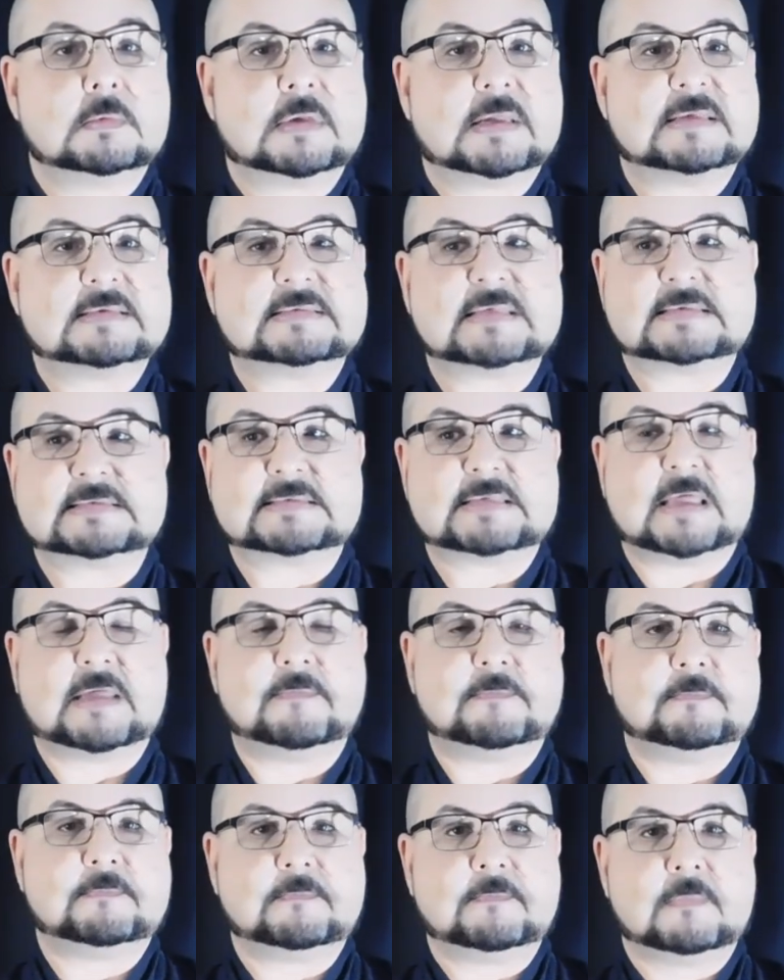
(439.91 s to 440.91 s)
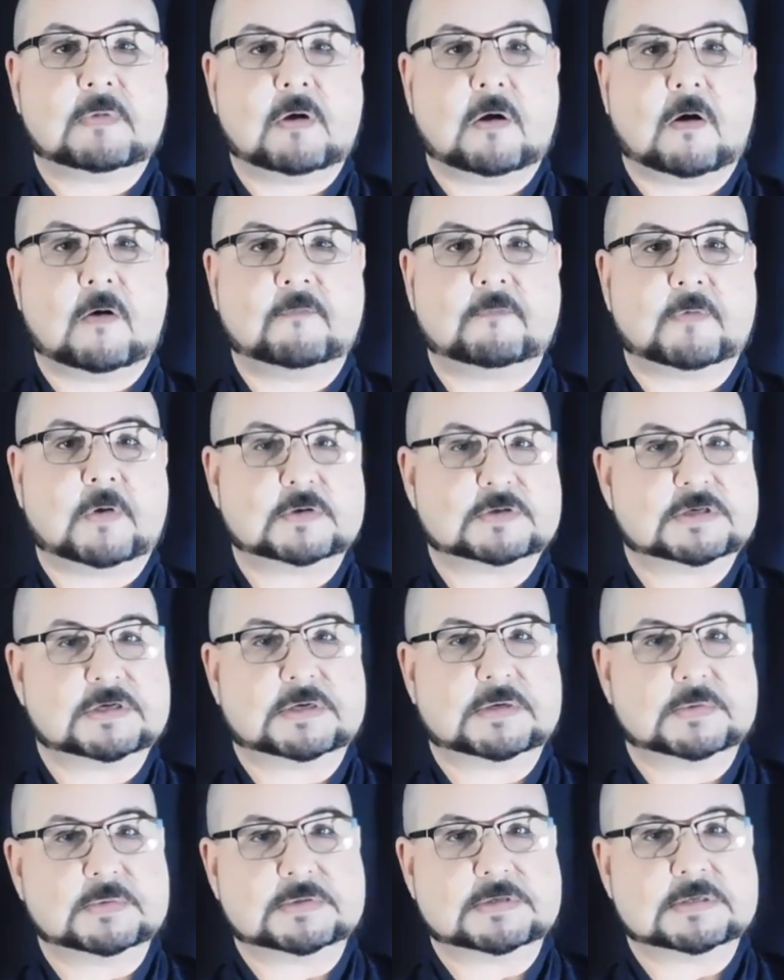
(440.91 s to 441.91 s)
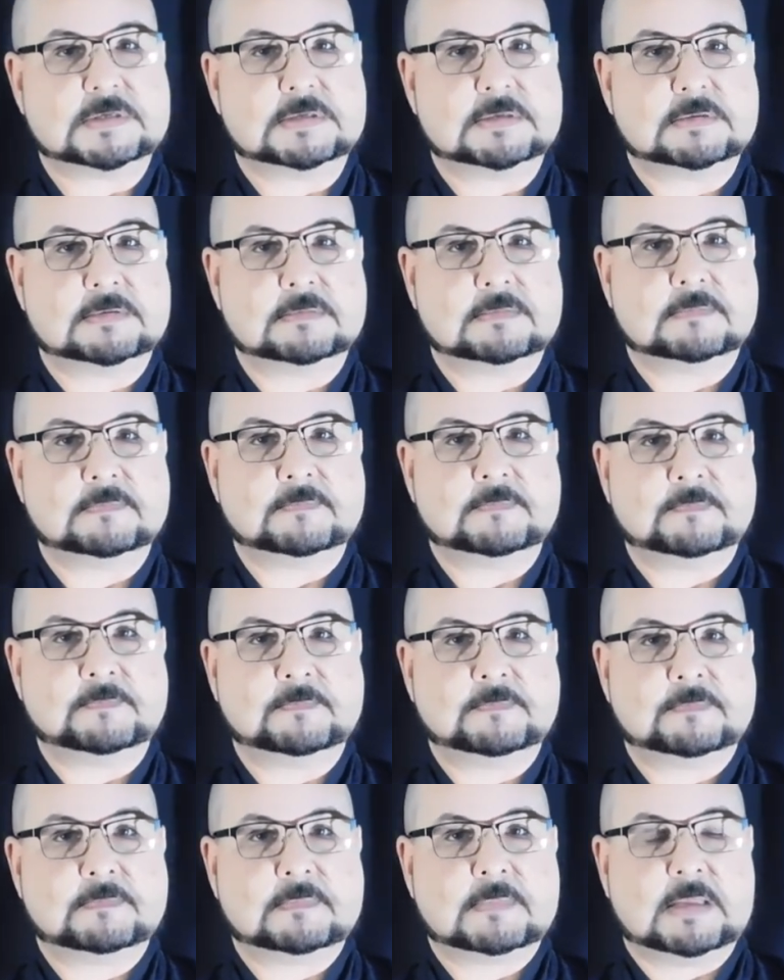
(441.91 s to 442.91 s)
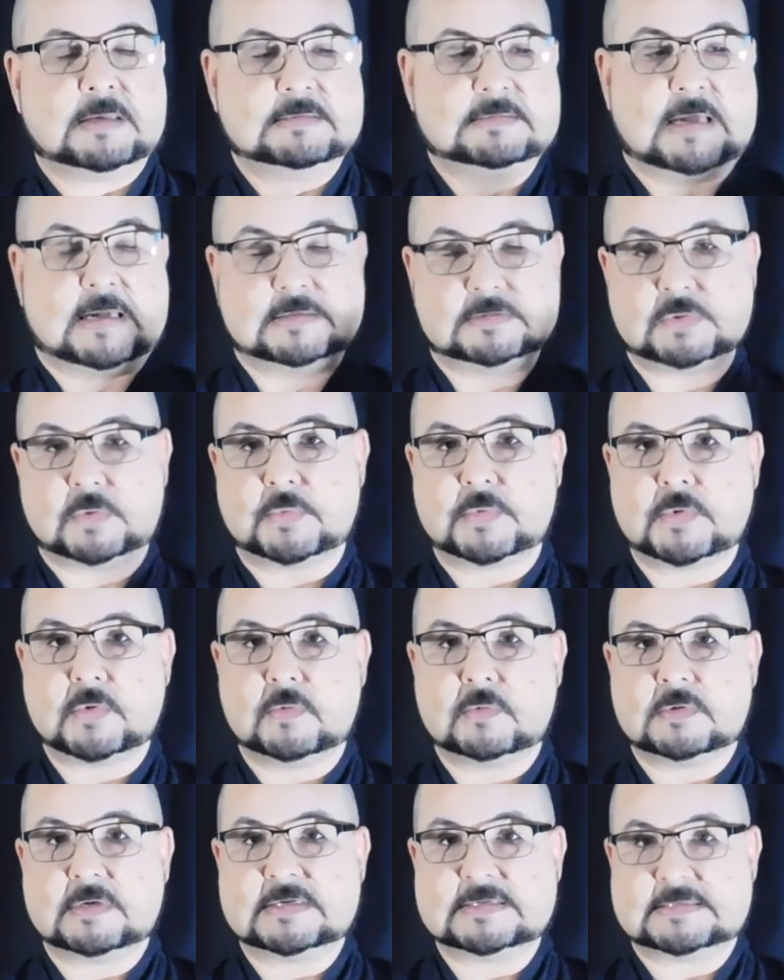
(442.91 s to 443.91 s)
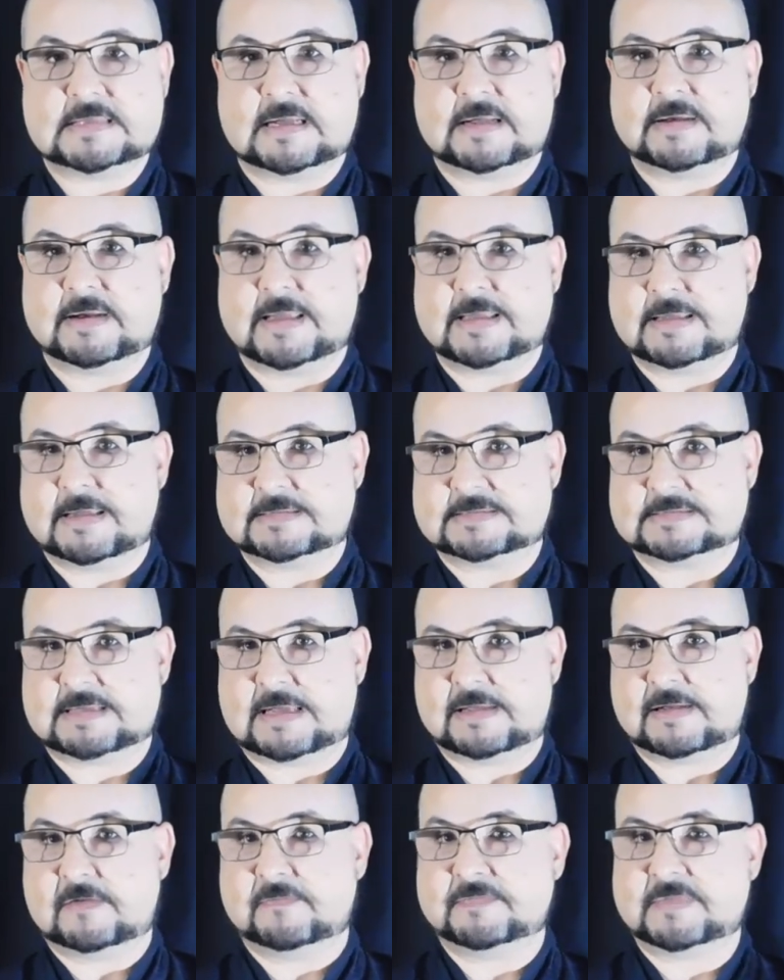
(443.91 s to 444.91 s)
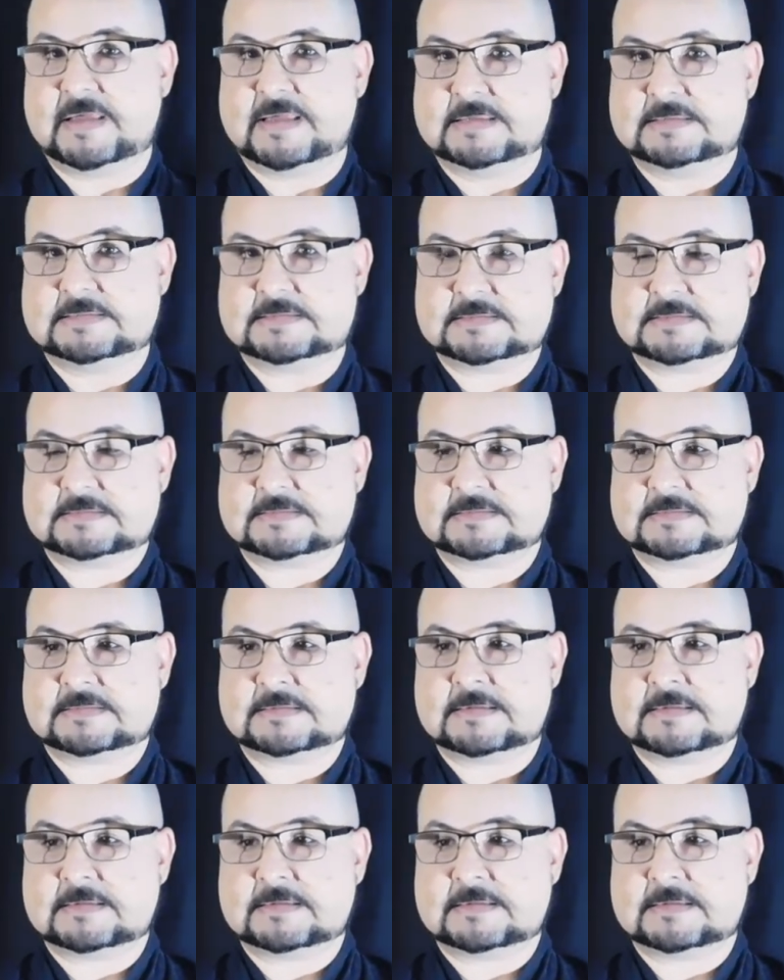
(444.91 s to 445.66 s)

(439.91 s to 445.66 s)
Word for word: is the same of Daito ryu is the great style of deists.